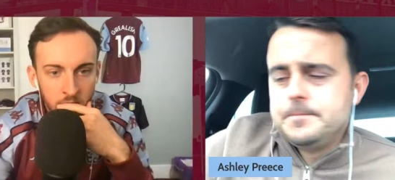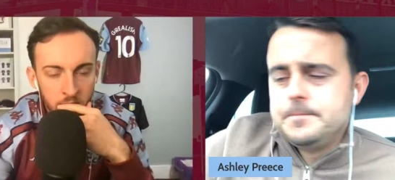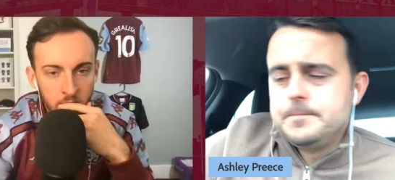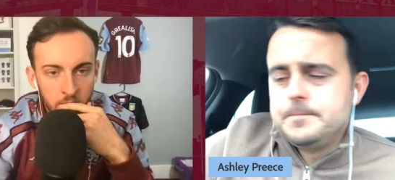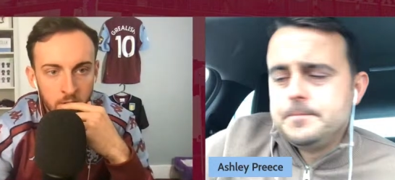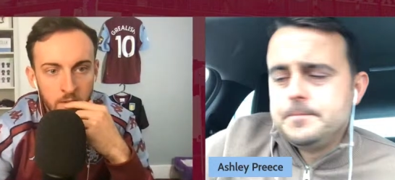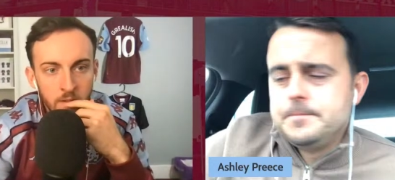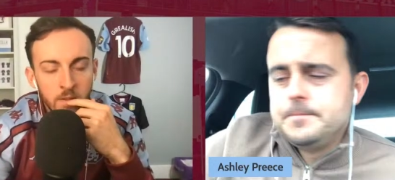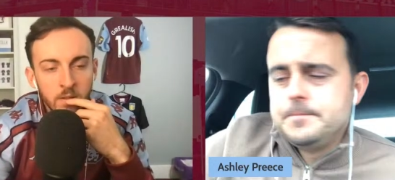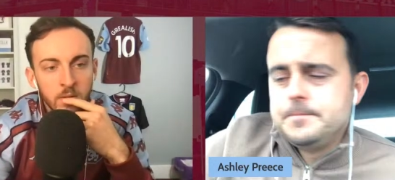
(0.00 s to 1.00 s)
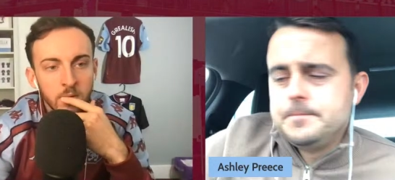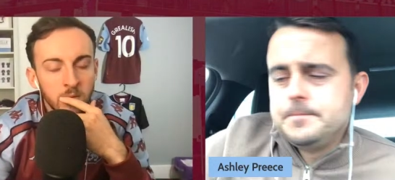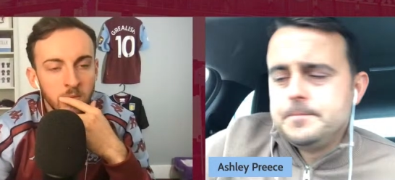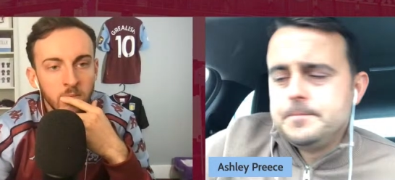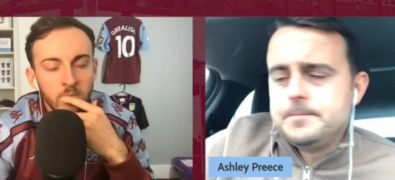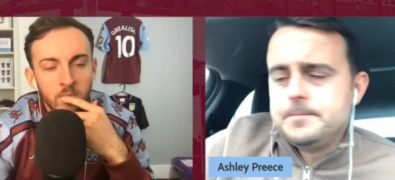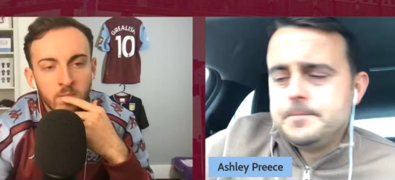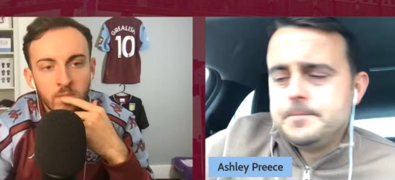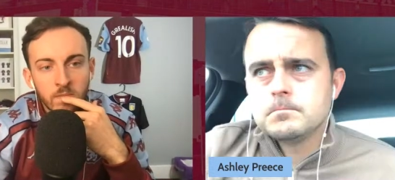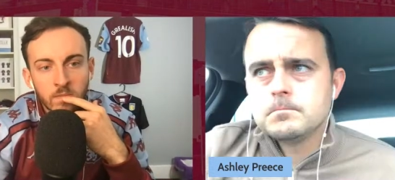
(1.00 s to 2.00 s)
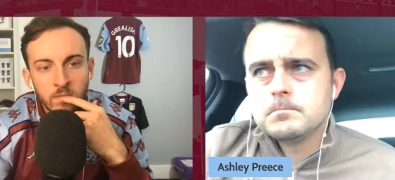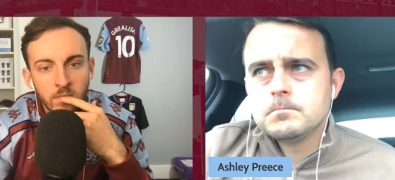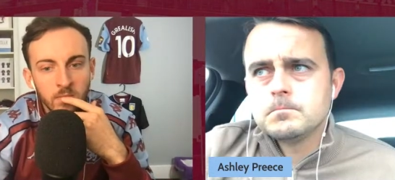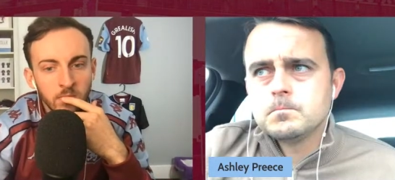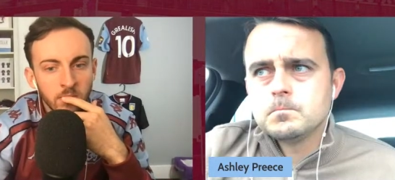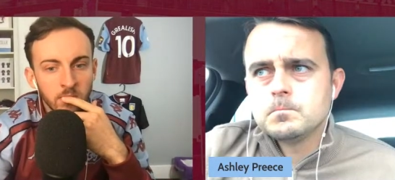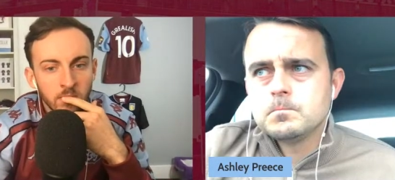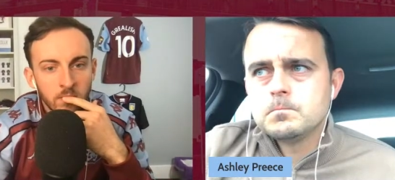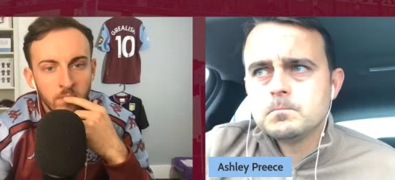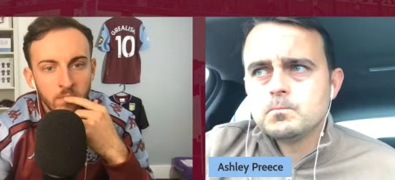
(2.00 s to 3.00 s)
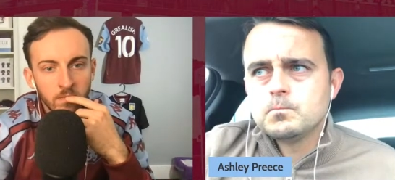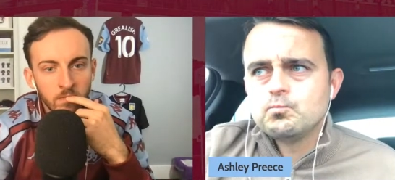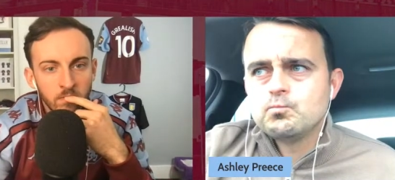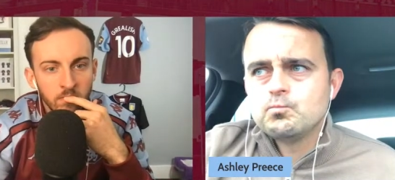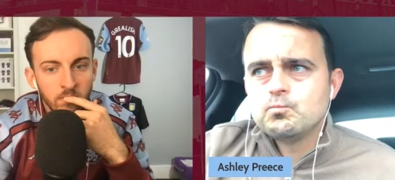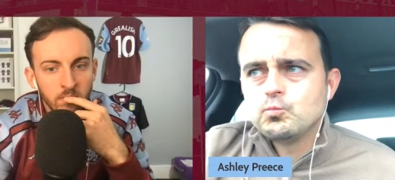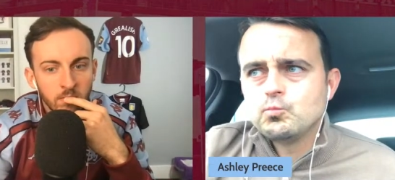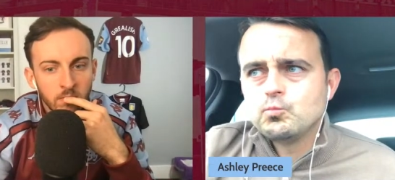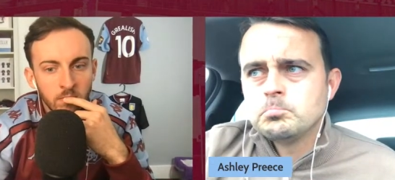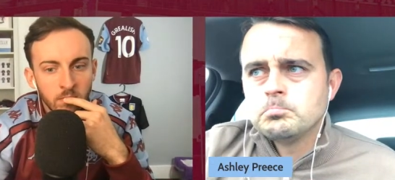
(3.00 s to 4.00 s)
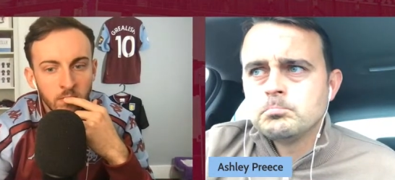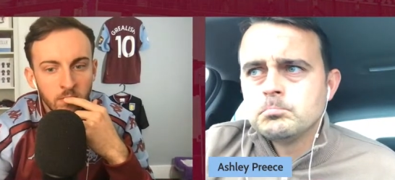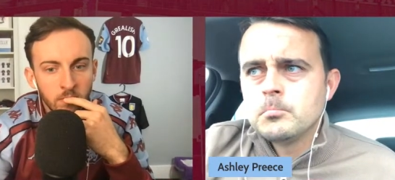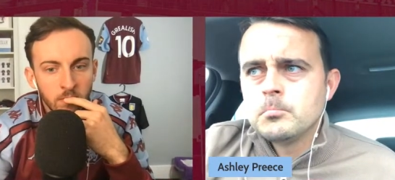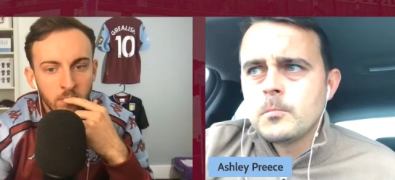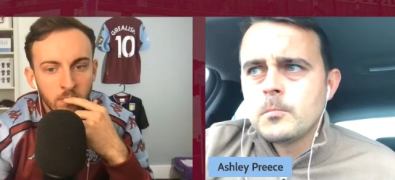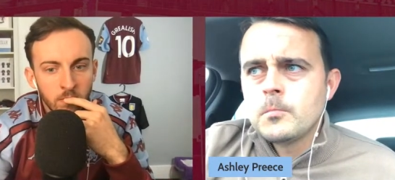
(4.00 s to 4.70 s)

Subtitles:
No one is speaking in this clip.